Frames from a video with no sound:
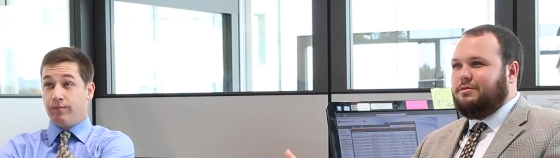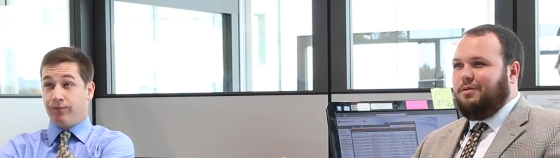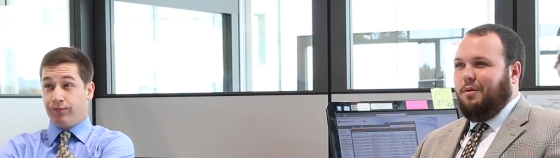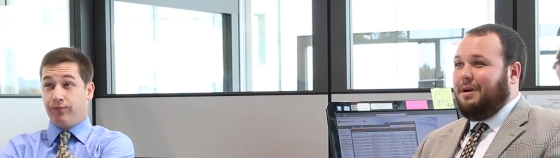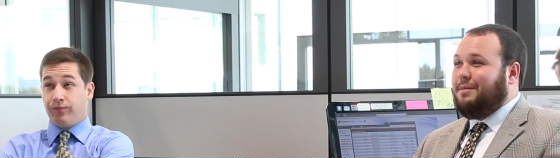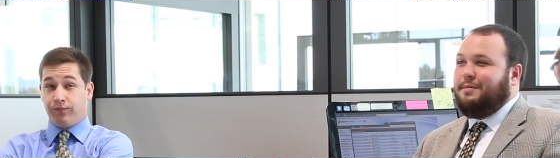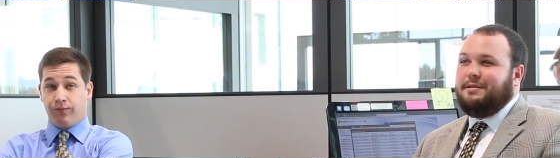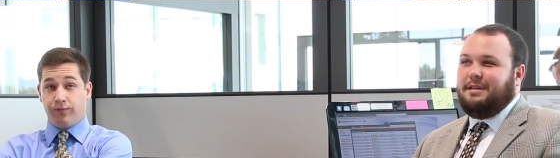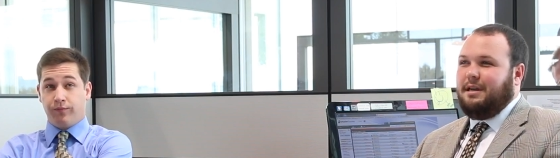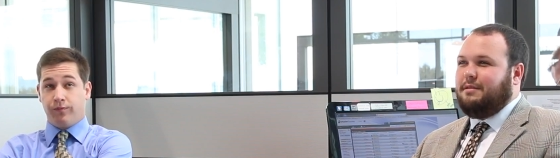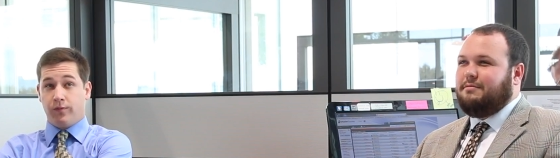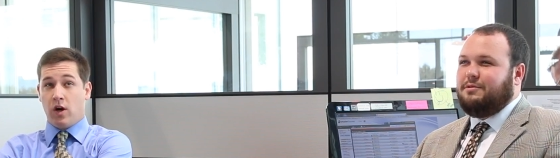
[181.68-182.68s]
Speaker 1: 20%,
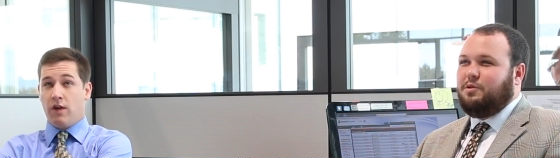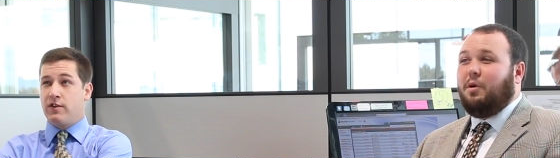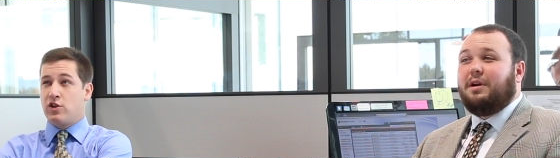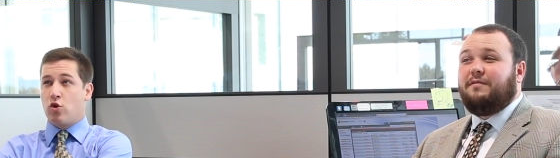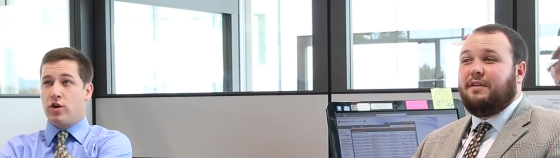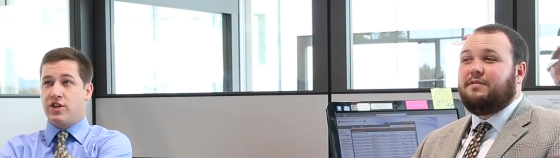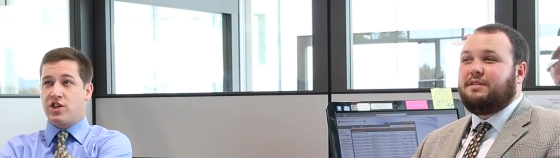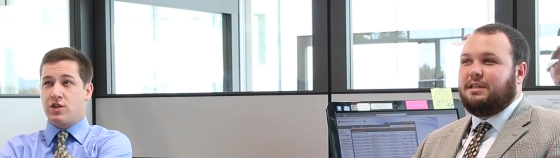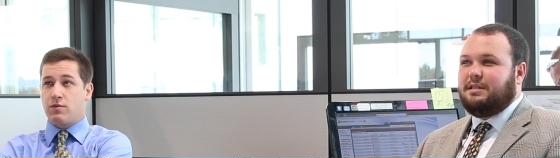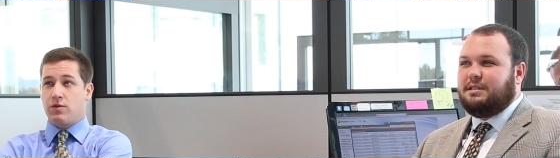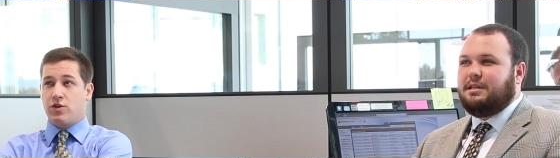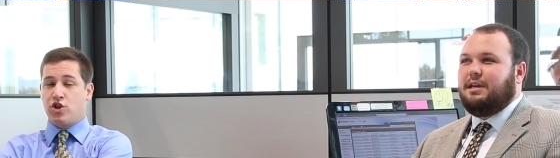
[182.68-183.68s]

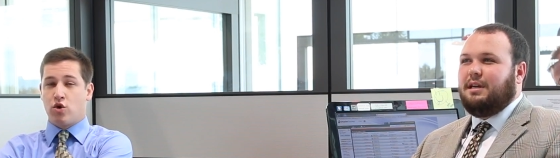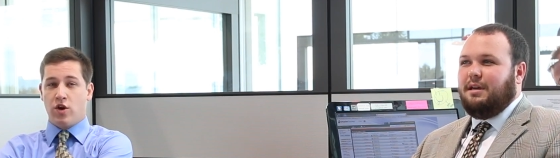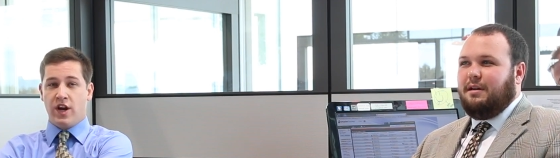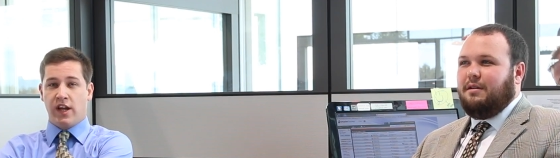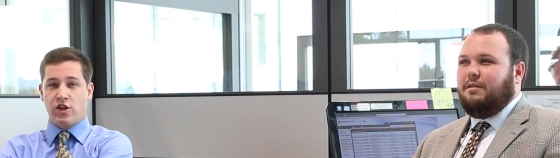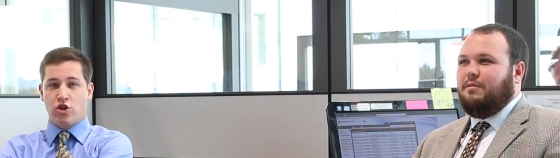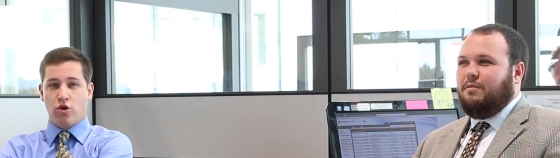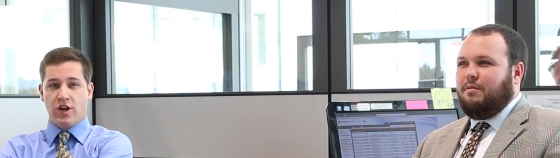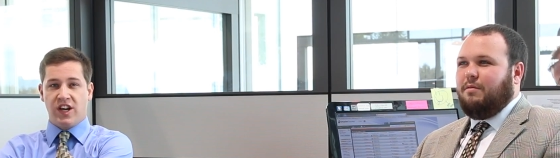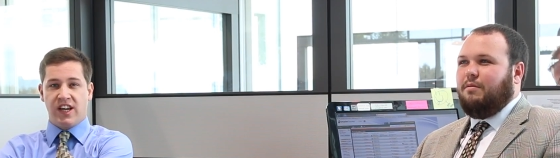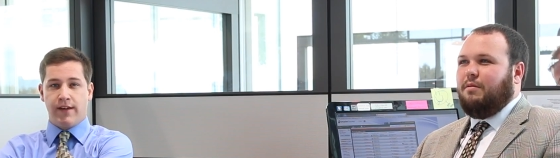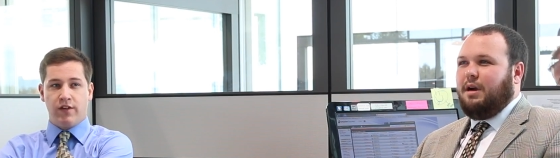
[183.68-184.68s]
2015s. Shortening and
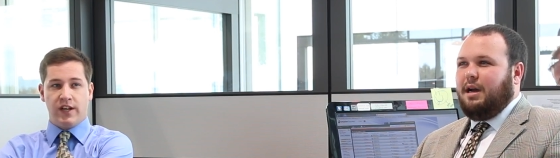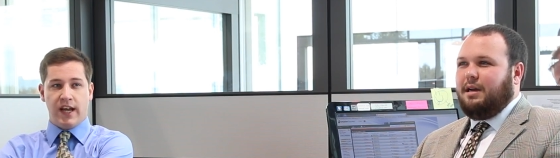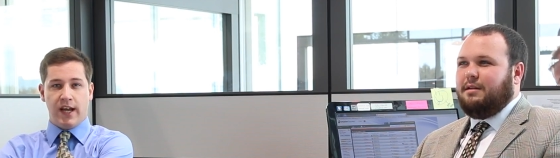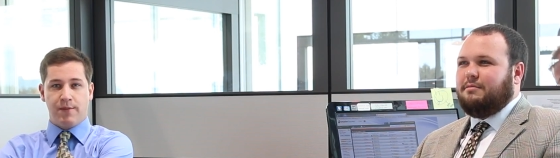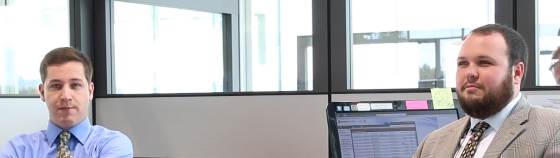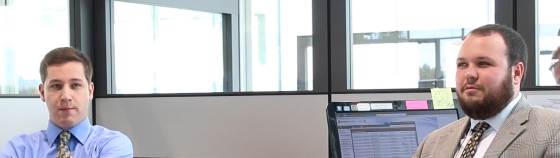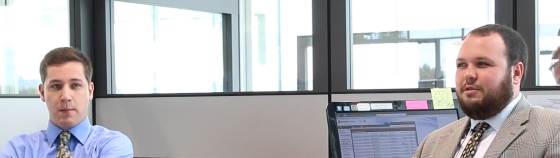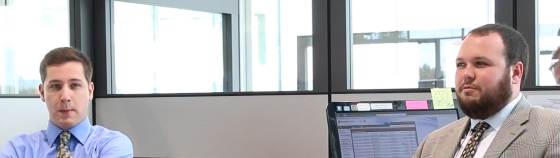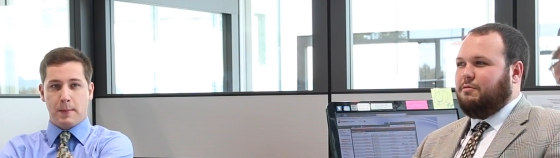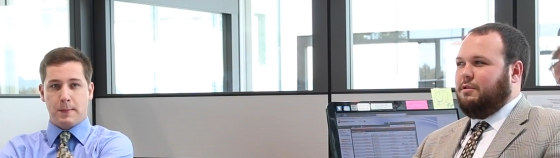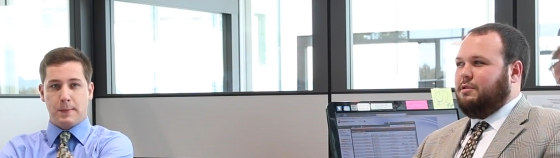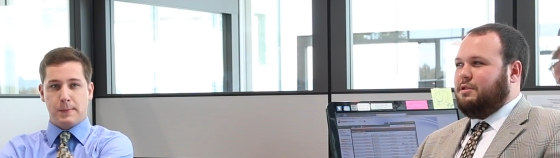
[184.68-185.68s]
shortening. Right.
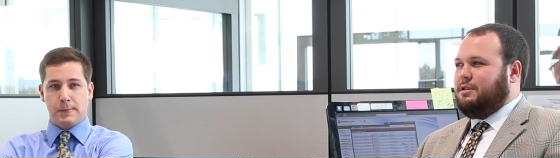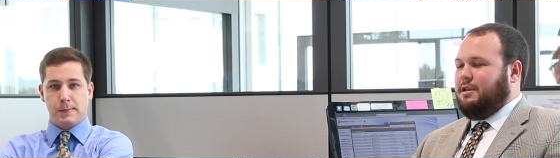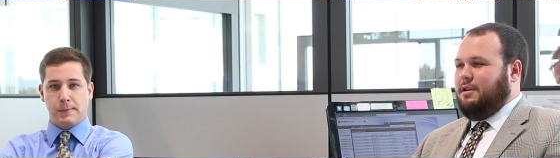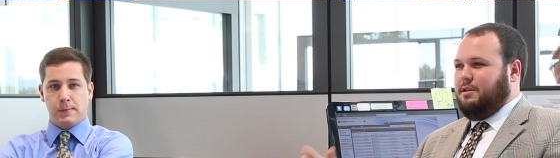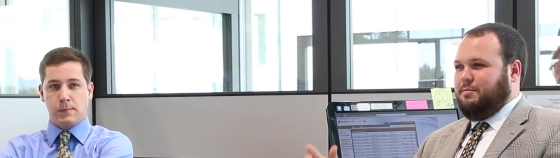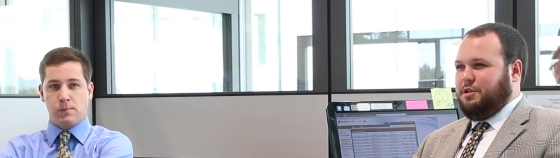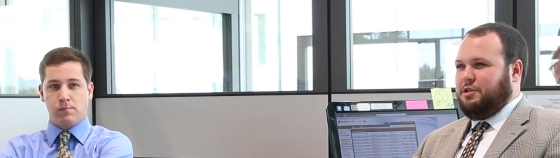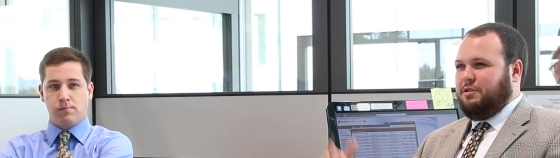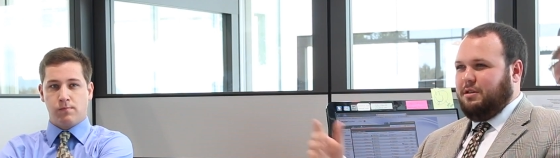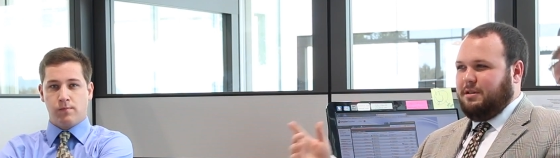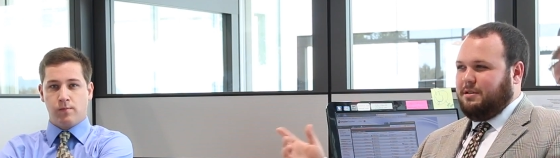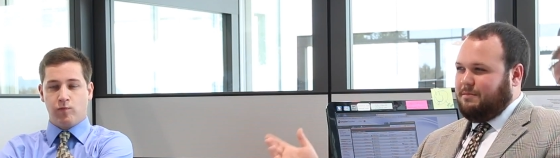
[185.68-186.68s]
We're, we're slowly but
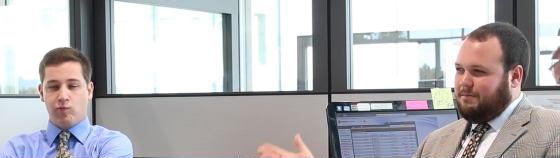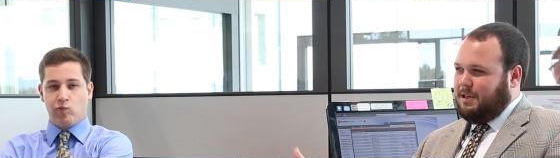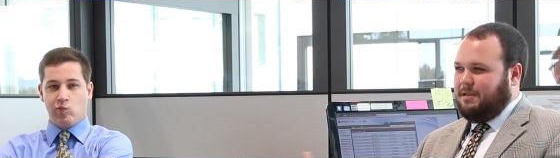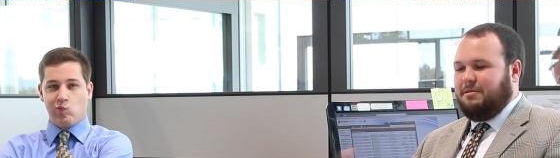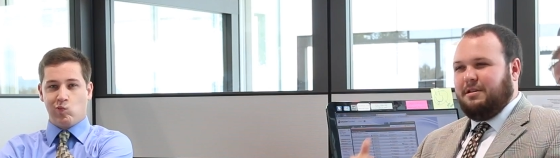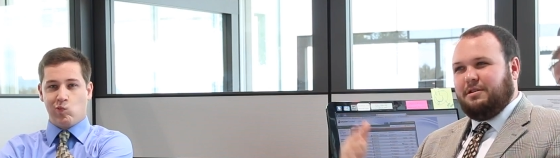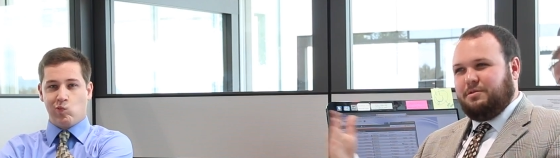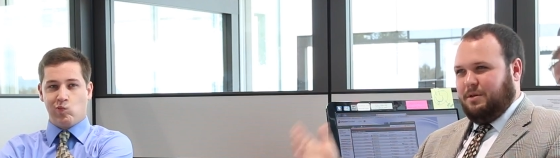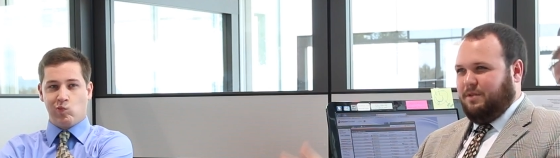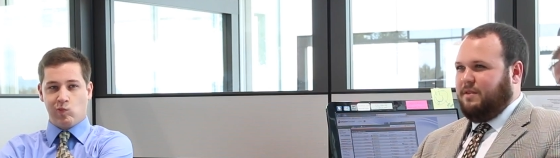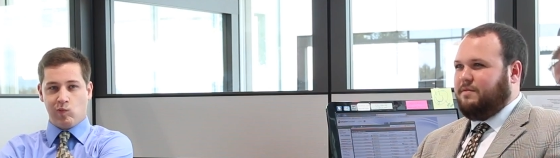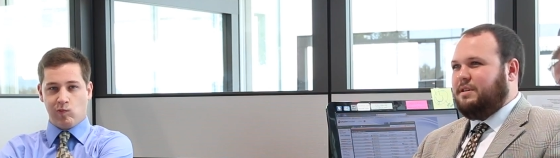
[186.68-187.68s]
surely getting rid of
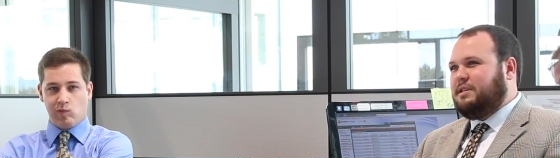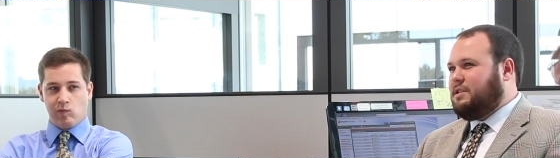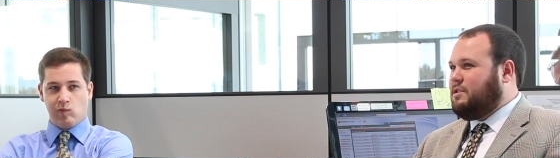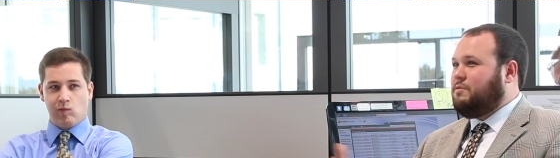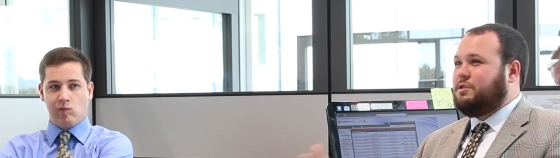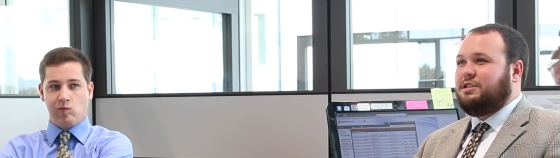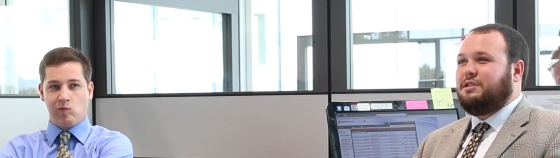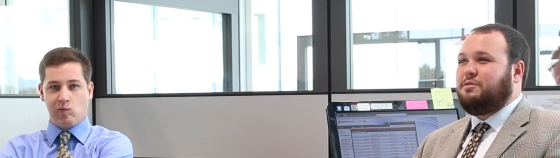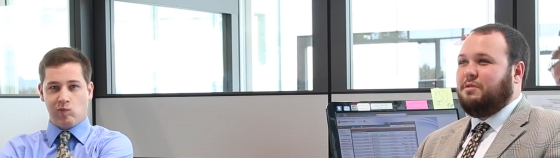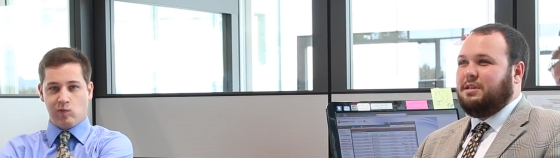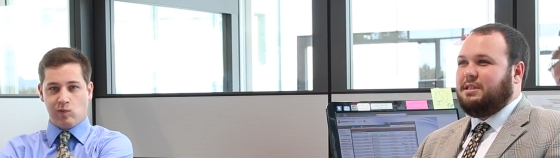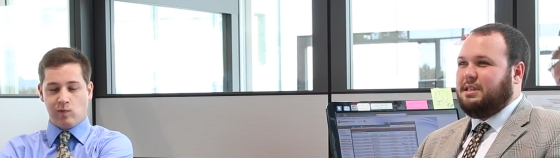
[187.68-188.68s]
those 2015s and switching
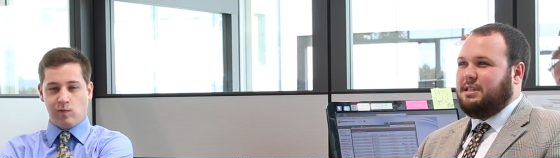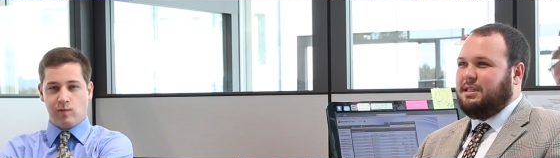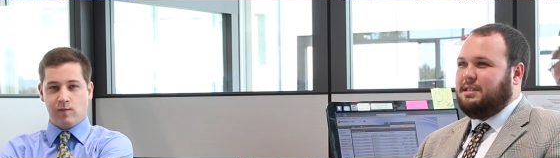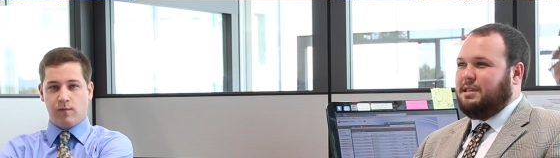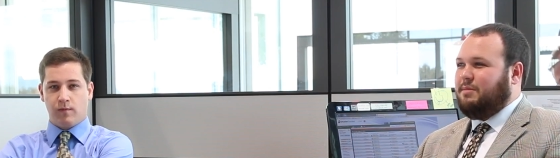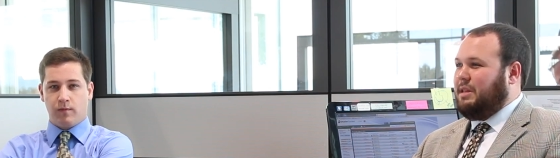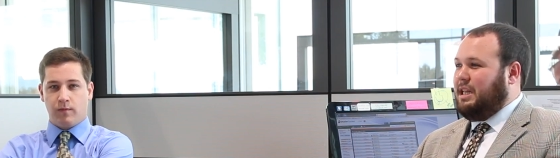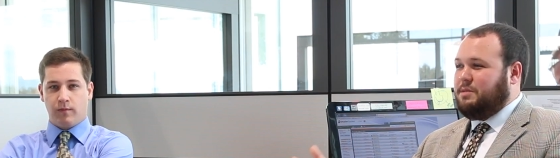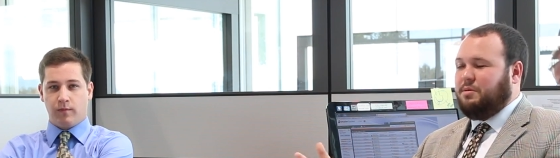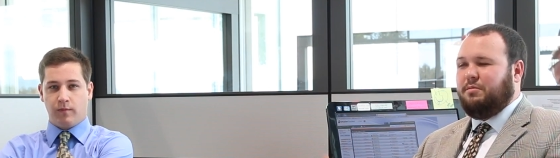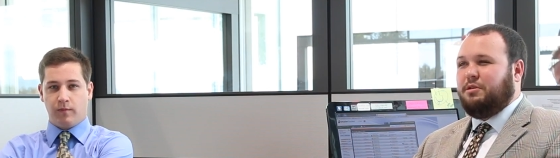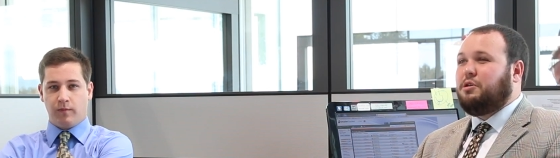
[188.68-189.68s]
to 2016s. And I mean,
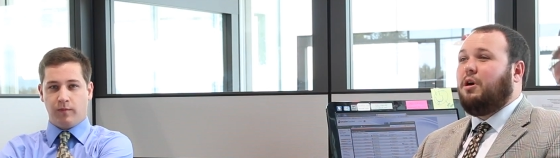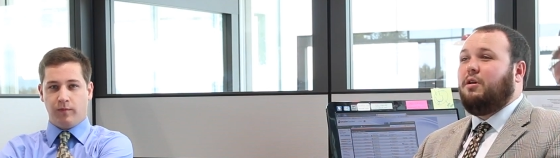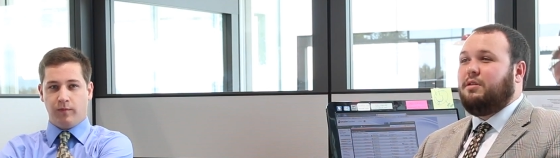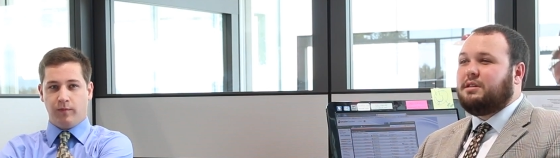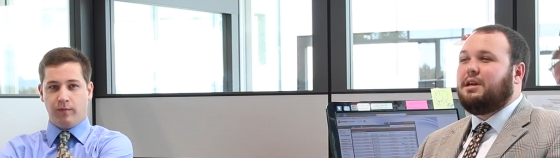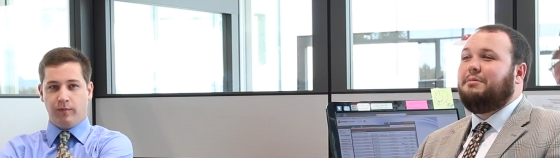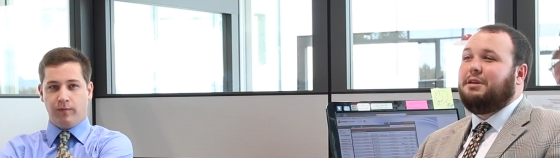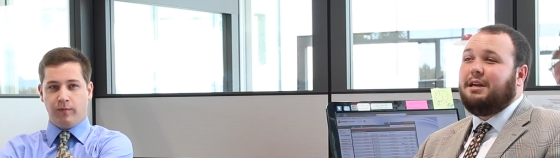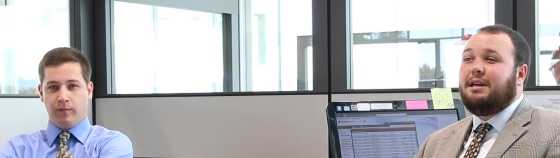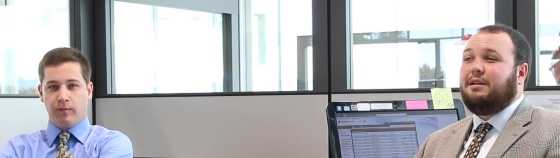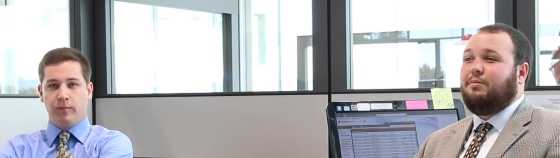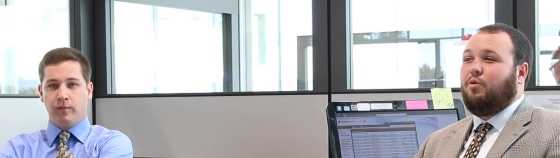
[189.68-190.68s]
that's pretty much all that's coming
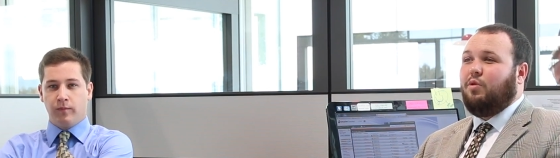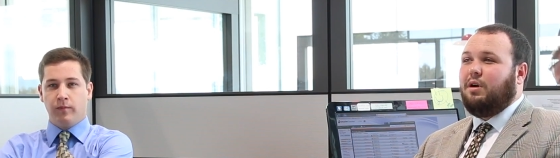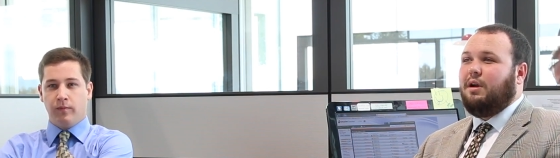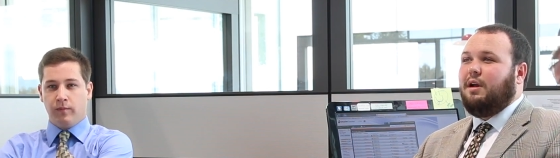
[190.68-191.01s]
in anymore.